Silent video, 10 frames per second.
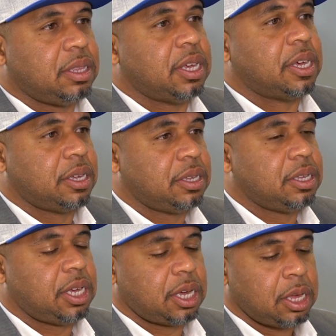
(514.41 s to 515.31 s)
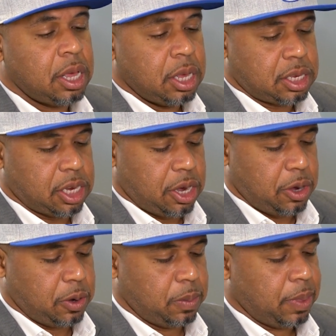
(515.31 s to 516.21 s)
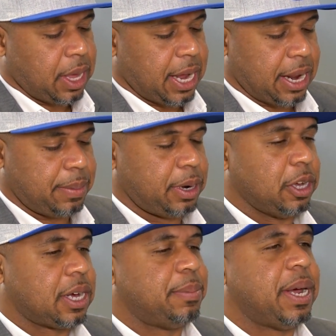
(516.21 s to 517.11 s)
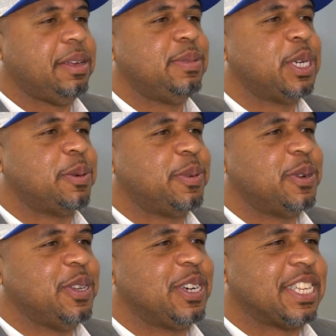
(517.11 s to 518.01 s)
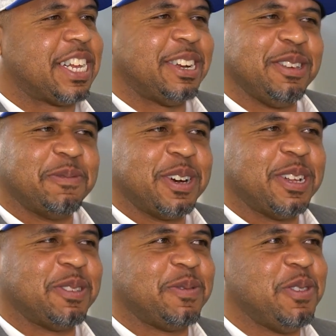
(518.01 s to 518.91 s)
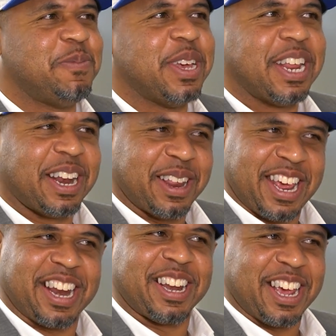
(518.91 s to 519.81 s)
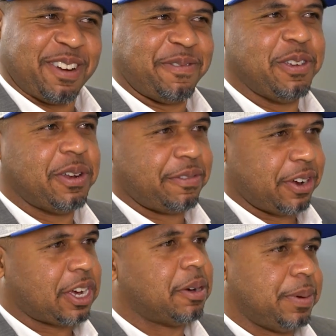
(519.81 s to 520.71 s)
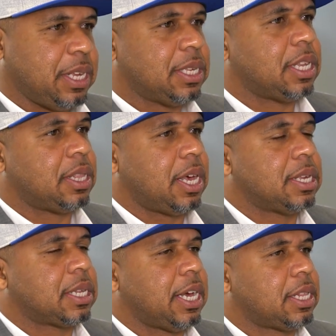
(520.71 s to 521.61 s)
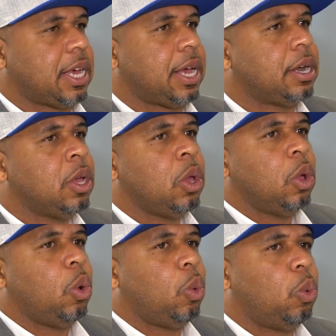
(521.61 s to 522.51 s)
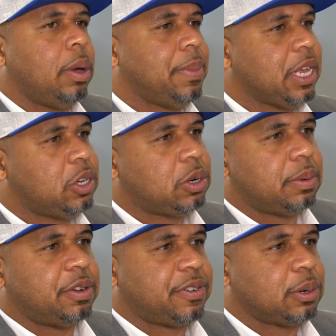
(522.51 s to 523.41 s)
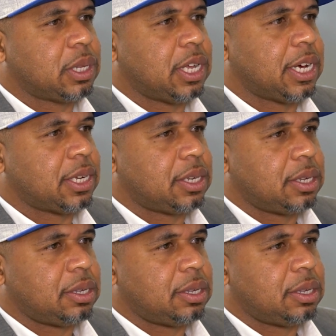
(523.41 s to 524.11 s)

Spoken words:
Yeah. So, and I'm not even jumping on you because I know you're one of those. You've been at a few different companies and things like that. What made you come to first class?